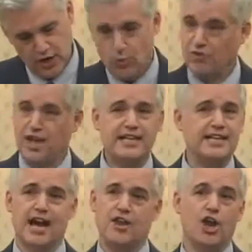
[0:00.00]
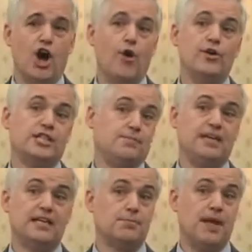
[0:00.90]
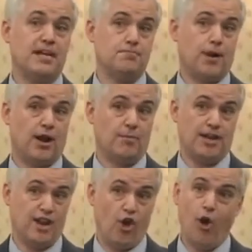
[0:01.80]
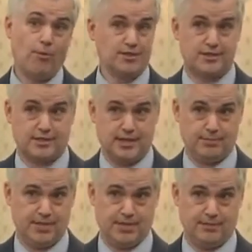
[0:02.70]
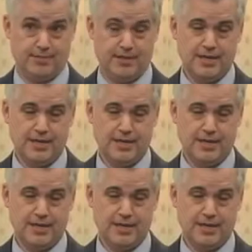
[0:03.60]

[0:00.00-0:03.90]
What they did not know is it being debated in Parliament at almost the same time.